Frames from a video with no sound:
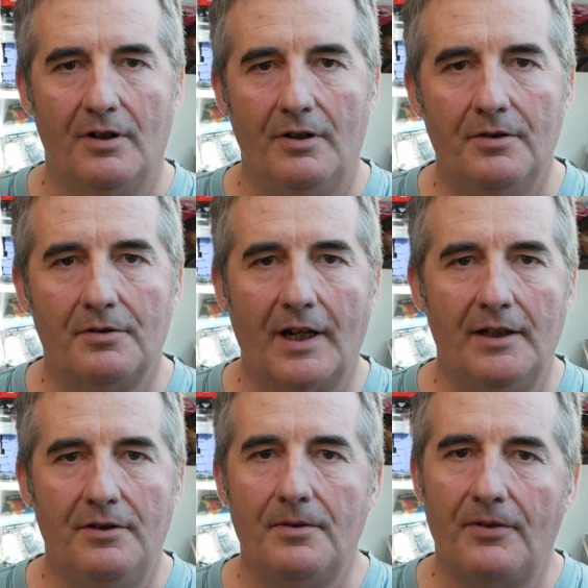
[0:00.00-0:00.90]
You
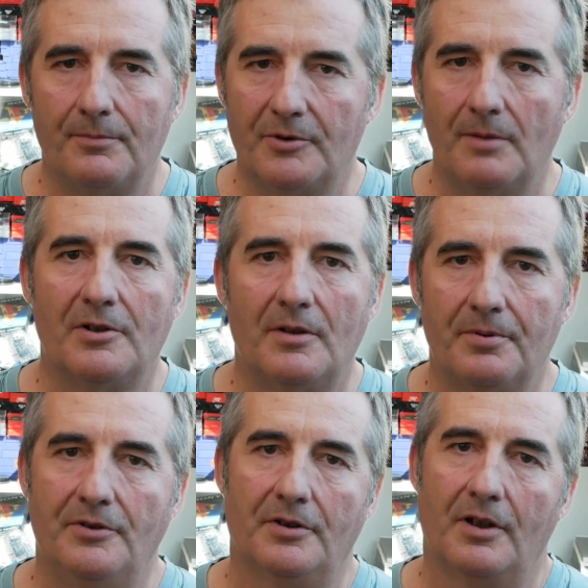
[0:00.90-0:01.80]
can use some chemical
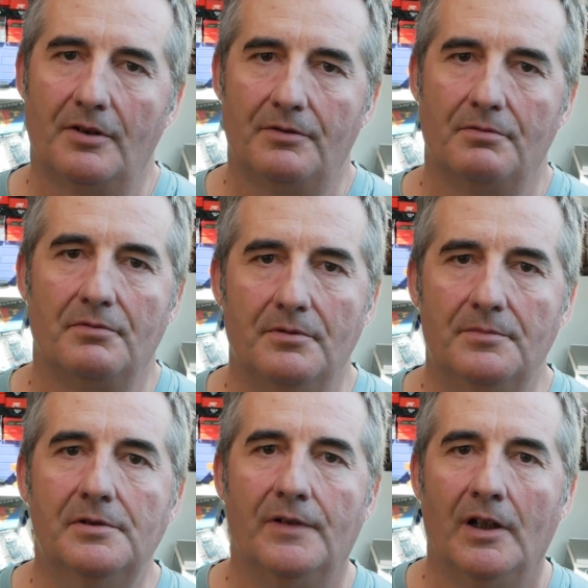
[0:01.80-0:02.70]
product to
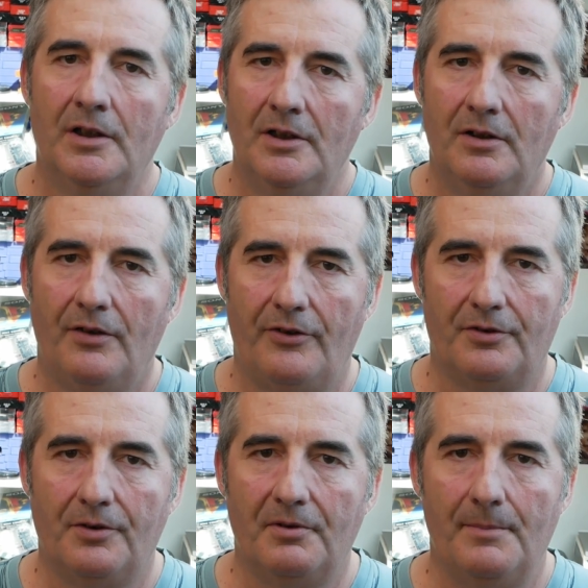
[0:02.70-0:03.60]
remove the
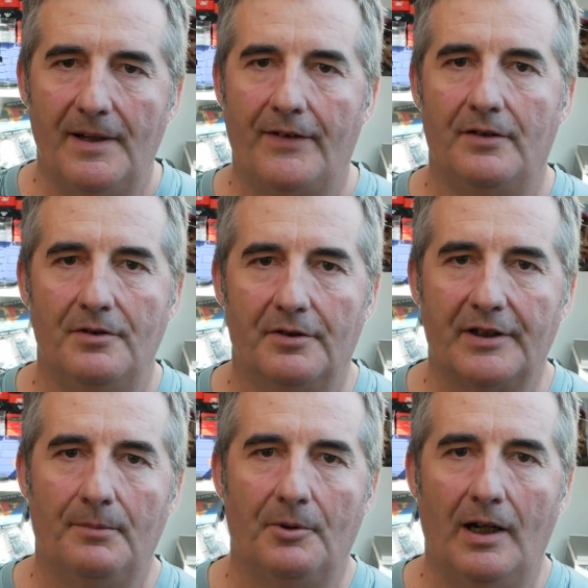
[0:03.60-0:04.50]
gooey mess on your
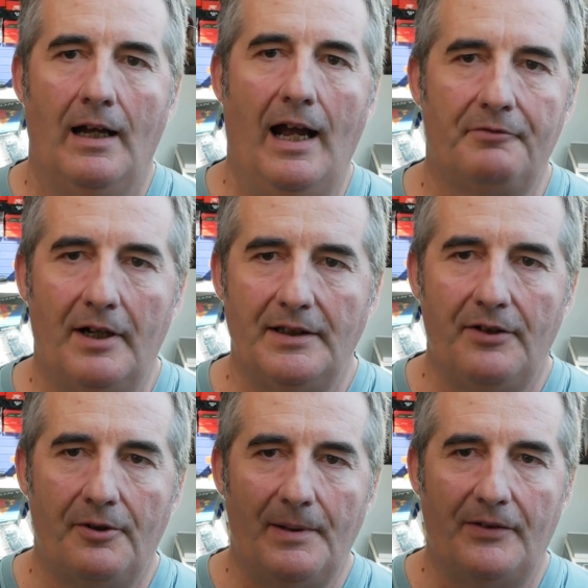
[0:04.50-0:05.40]
camera. I've tried in
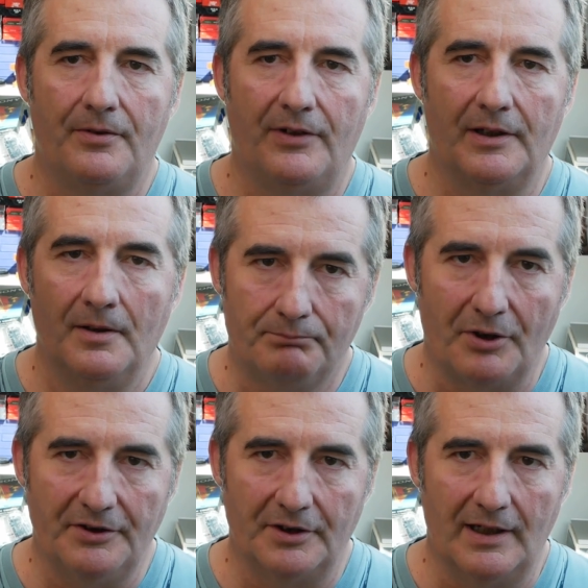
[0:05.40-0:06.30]
the past using
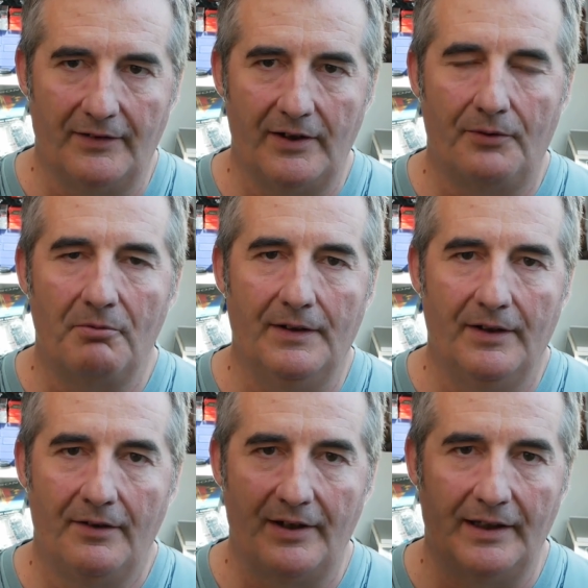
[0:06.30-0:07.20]
product like this one
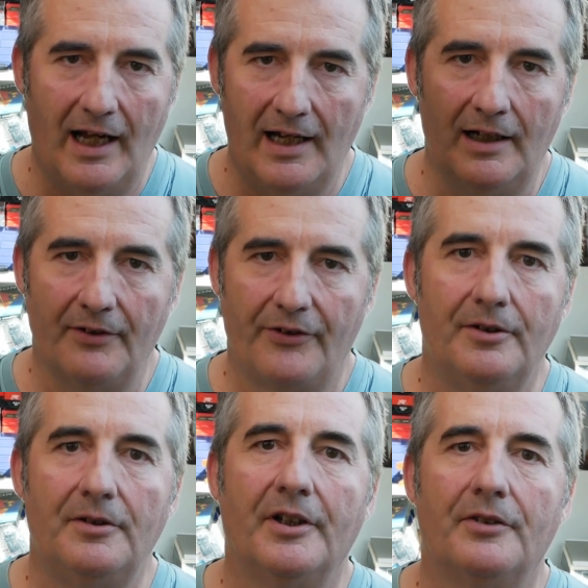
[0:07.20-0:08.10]
that are
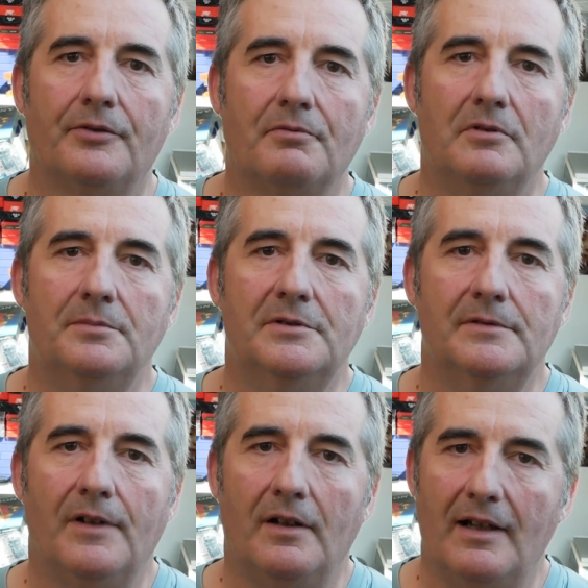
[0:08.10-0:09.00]
sold to
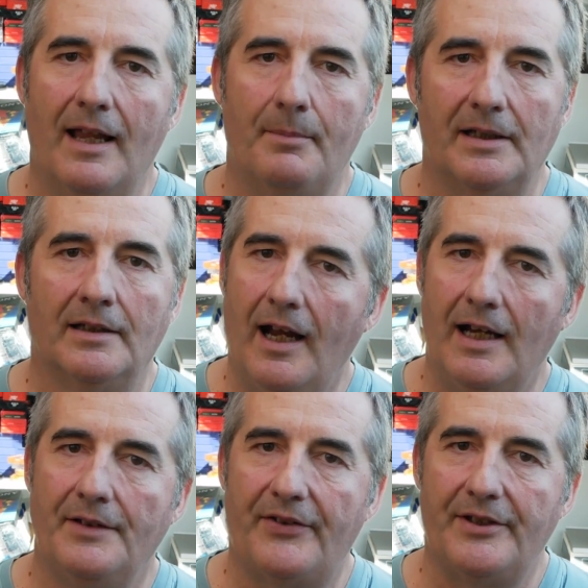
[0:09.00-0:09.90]
remove label
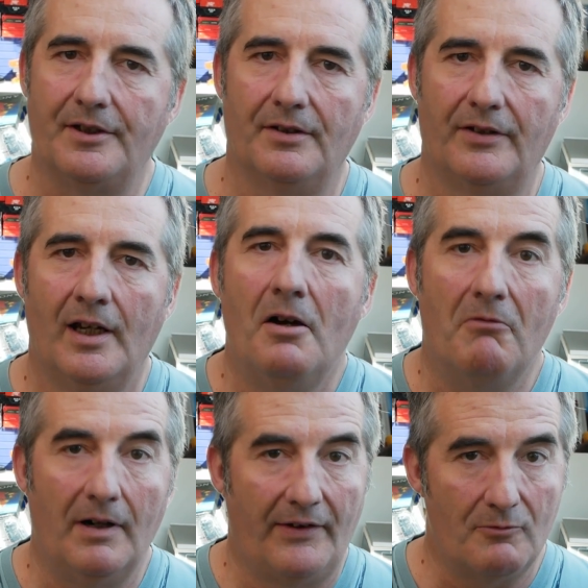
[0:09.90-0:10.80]
and stickers.
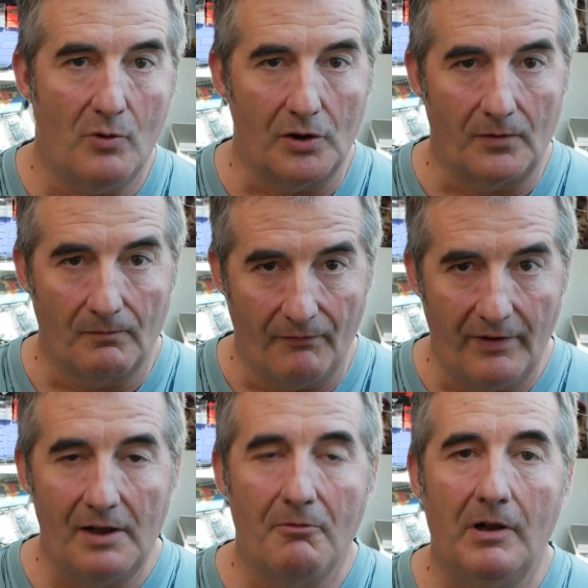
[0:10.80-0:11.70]
While they work
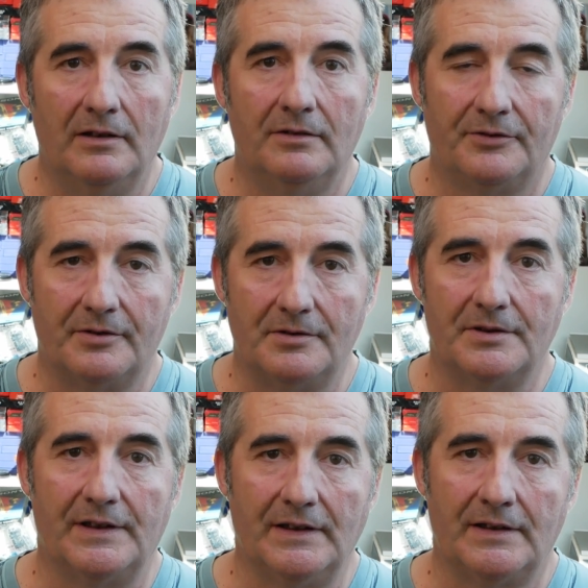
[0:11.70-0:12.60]
very well to do
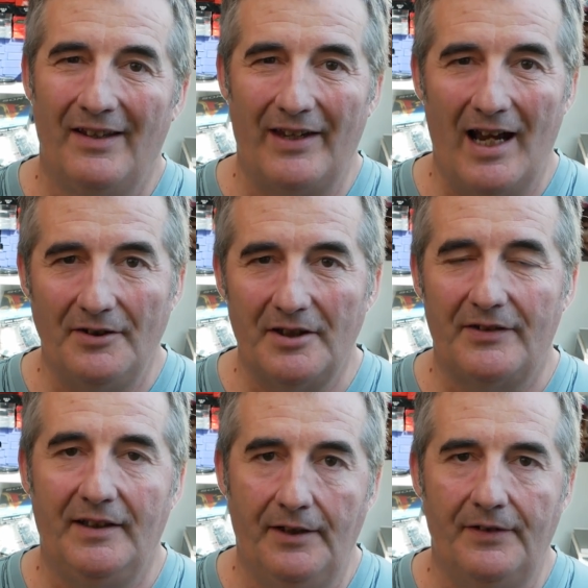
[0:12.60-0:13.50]
this, they are not
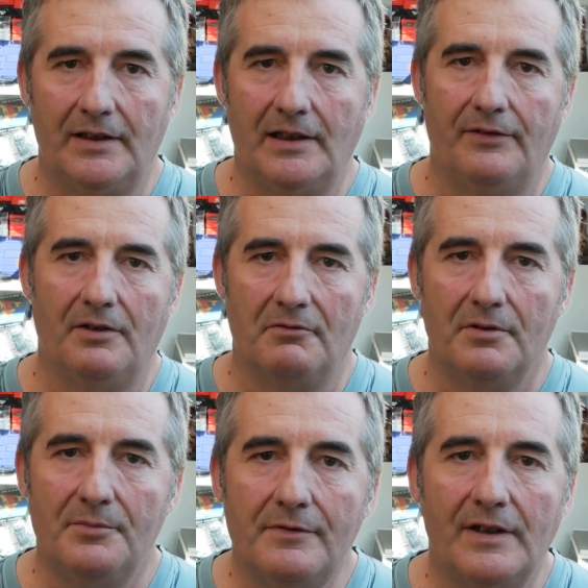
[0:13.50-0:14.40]
that effective in
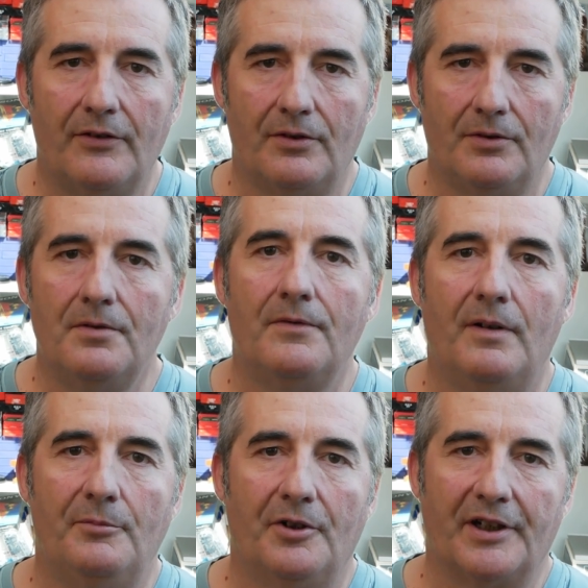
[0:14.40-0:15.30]
removing the goo
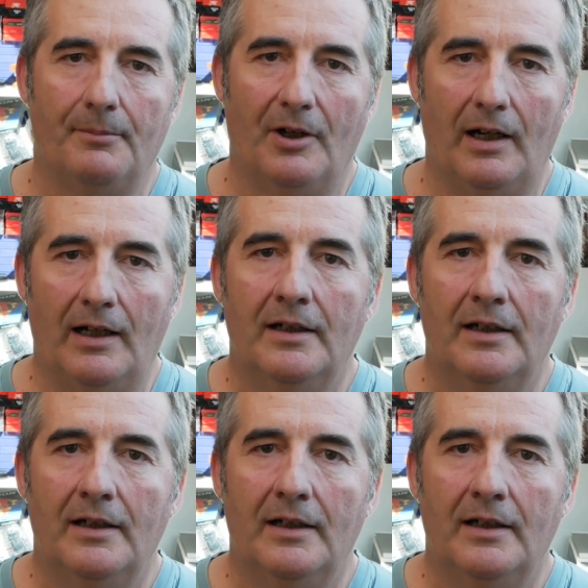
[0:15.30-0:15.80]
from your camera.